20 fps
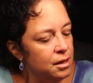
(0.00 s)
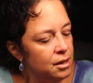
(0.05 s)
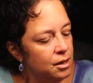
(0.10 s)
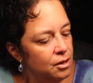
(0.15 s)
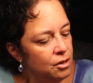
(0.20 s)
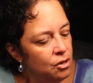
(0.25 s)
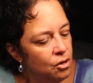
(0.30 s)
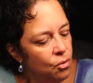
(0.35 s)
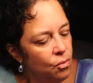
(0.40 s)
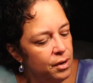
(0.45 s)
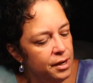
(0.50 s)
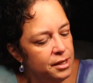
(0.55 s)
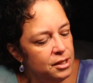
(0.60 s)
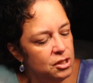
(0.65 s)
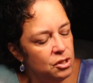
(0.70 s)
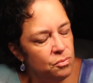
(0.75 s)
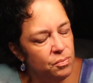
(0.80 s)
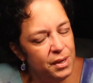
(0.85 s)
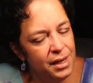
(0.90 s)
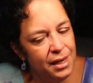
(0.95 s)
You're going
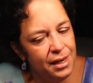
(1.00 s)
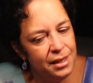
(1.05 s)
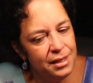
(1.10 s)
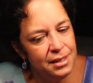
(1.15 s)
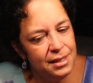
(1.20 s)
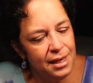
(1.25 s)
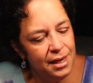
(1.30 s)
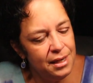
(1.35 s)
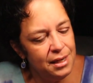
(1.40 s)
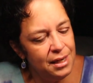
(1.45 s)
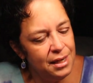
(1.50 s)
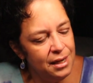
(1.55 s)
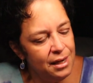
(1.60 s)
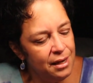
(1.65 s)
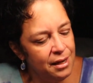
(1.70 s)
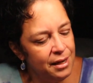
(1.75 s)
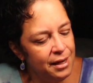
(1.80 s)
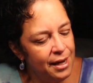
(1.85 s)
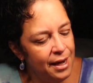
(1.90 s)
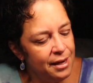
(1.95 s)
to be attending
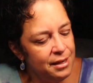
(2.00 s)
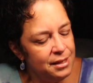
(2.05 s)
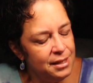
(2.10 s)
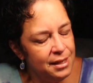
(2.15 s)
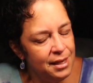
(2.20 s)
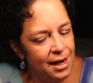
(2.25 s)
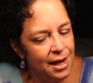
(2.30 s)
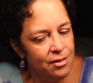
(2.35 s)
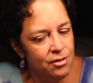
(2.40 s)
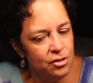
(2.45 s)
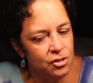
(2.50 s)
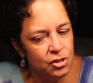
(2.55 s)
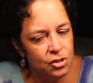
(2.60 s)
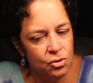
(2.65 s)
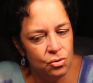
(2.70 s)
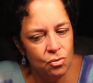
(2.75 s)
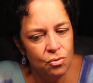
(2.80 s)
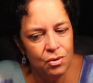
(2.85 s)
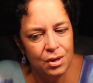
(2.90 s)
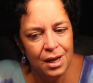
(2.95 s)
a get together
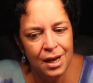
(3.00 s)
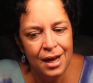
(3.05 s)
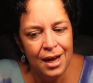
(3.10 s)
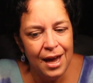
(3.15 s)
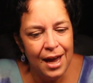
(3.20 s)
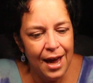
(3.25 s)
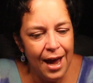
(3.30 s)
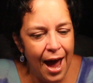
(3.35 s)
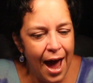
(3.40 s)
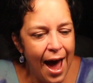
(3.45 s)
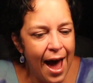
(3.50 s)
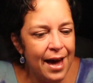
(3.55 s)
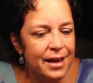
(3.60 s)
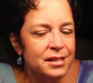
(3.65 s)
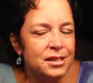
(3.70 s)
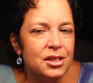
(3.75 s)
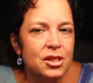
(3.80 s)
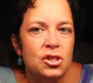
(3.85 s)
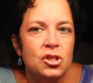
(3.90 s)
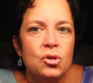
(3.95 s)
soon. It
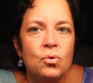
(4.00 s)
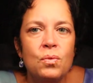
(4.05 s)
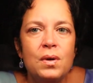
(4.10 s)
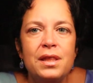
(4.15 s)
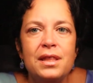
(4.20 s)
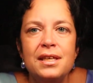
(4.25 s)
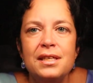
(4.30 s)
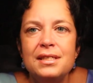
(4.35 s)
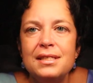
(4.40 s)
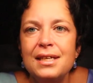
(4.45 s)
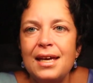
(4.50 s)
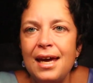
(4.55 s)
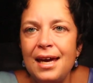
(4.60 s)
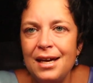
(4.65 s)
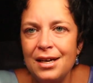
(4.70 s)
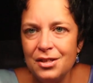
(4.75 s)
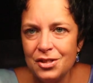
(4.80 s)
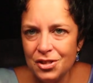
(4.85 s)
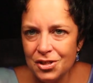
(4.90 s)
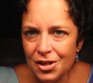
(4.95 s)
has to do with this
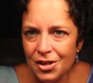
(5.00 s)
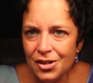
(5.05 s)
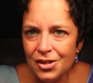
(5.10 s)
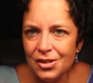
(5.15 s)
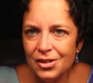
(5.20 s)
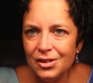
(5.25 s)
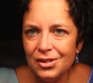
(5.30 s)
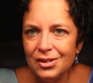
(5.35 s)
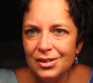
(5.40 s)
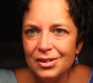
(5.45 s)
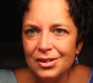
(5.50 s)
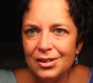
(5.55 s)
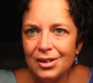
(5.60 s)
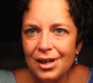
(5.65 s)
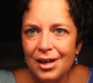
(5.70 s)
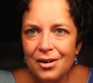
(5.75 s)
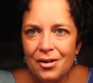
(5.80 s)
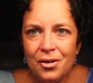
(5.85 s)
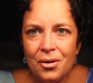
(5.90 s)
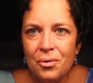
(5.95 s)
Cancer.
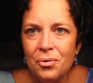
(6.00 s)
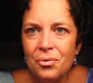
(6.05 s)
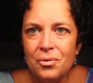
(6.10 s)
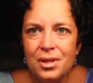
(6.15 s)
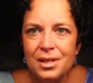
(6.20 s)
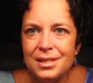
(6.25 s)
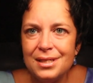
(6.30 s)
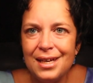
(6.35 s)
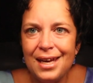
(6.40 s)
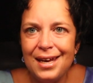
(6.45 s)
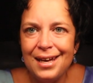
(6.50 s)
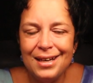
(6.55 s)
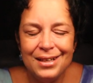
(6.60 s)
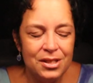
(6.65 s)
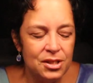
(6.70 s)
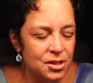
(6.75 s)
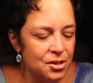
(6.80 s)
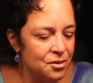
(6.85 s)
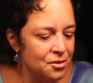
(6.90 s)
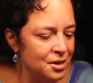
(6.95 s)
I don't know who this
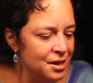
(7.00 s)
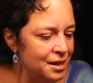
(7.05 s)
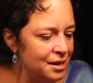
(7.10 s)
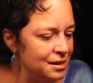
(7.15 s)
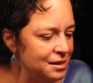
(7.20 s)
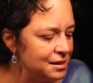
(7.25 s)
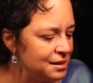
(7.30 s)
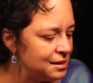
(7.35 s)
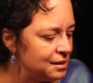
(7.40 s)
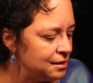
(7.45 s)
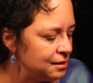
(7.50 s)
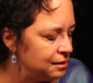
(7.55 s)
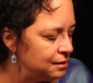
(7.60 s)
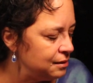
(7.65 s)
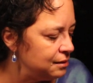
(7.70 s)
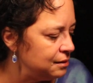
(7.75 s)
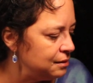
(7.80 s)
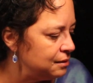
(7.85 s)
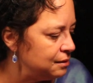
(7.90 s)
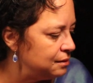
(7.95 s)
Cancer is.
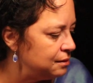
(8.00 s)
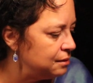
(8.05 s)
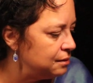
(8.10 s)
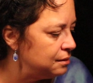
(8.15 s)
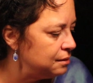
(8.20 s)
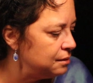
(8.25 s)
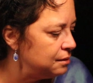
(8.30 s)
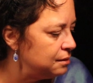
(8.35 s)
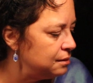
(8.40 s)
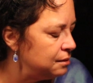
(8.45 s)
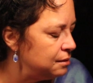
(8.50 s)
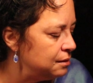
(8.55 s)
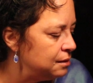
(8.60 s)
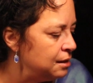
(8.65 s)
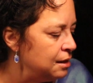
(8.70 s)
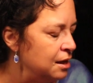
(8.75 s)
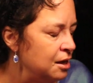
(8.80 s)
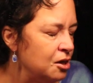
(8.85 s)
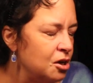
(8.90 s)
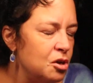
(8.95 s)

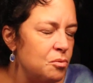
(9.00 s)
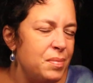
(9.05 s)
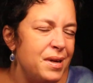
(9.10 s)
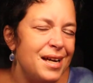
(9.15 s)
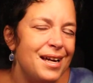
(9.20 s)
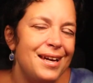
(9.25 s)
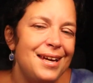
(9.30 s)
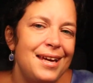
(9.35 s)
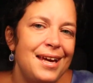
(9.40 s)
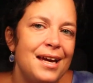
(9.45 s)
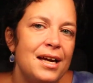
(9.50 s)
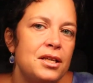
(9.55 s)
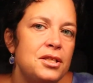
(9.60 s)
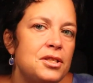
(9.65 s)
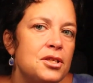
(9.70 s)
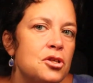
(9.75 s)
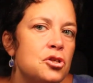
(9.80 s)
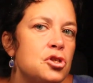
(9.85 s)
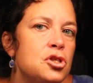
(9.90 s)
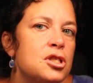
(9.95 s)
Could be a
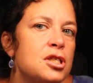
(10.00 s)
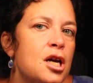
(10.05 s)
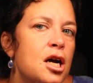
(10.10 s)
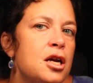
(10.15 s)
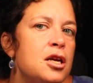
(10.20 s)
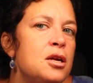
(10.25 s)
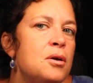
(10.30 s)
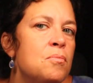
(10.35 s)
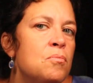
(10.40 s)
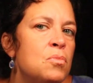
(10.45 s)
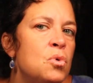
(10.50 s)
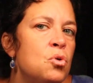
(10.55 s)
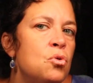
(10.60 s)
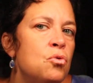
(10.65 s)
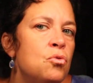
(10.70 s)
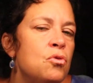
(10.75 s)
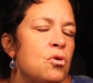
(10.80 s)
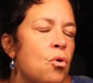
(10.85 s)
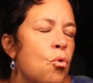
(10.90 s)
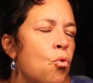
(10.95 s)
Cancer sun,
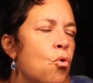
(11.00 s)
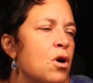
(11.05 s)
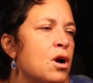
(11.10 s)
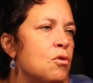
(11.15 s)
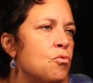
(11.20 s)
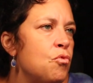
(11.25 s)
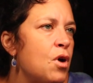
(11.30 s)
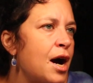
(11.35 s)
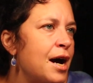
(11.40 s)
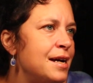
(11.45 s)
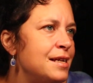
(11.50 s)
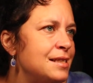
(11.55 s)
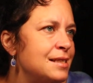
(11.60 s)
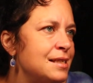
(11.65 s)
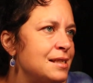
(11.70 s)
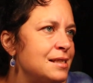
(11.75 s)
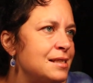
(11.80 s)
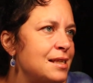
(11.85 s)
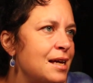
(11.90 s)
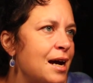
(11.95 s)
moon, or
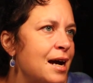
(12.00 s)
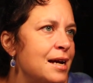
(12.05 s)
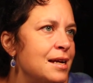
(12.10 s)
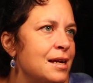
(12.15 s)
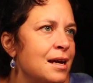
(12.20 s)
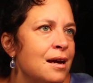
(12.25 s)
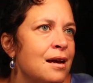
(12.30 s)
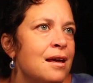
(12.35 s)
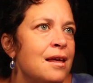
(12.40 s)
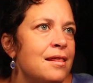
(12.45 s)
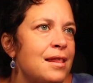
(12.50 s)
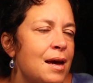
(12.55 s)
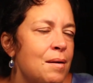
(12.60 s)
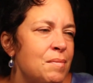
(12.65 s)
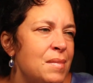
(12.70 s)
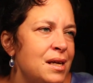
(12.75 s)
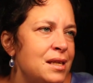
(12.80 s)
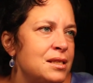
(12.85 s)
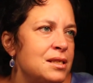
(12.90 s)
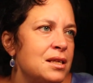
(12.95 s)
rising sign. That
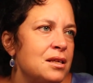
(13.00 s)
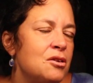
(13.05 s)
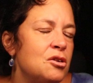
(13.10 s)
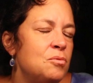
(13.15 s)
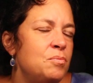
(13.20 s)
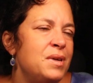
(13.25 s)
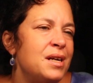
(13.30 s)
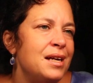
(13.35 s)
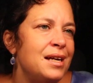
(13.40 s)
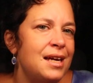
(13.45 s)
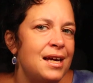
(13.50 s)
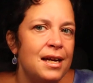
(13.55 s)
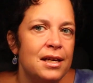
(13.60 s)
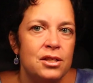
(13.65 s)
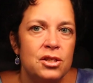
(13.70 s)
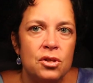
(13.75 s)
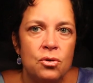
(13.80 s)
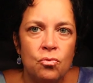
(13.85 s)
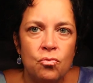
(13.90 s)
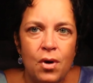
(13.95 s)
means it could be a
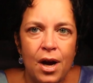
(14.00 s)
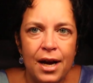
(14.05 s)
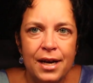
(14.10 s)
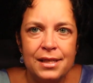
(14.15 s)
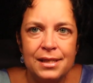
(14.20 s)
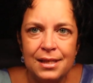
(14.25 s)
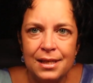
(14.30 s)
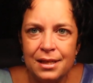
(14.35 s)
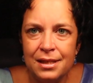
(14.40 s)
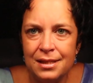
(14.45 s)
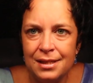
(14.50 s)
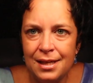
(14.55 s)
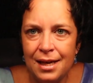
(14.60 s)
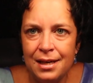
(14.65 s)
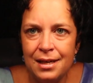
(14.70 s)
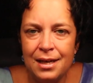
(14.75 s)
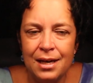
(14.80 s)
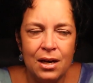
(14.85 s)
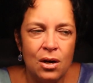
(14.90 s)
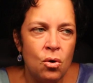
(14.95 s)
Cancer rising
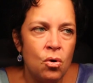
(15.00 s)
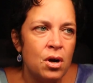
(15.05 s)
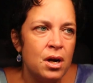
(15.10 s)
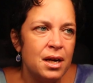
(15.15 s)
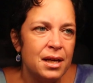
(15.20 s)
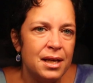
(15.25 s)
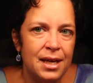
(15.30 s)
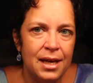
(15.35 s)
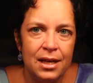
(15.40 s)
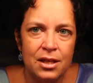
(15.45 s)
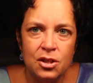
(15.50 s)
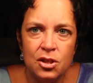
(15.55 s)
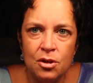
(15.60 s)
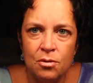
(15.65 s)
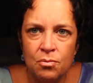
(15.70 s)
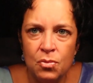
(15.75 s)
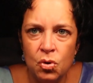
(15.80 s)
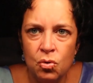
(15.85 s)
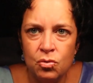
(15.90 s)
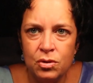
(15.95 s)
ascendant or a Cancer
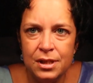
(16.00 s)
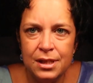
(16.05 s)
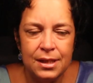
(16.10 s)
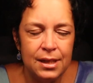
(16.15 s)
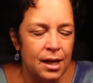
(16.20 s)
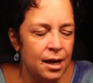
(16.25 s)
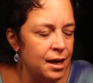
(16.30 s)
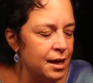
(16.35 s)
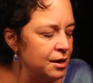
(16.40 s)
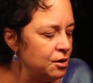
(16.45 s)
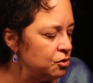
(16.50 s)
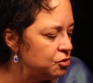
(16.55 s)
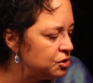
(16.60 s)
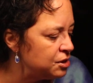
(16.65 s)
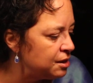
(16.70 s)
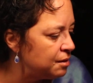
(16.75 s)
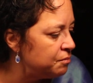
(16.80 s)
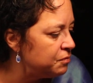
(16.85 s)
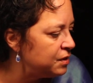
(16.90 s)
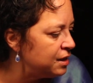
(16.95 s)
moon sign or
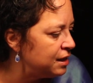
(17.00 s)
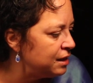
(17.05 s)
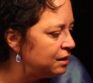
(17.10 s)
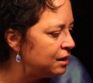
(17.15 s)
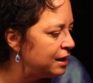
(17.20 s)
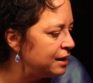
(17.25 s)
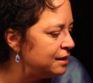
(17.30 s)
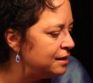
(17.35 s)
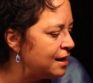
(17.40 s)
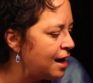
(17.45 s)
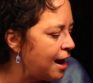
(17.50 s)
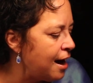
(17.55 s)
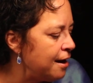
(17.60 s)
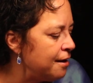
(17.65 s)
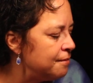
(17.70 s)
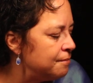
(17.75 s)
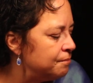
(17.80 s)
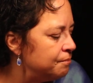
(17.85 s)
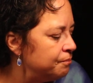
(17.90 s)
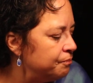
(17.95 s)
something like
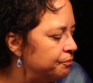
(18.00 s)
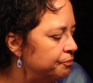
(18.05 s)
that.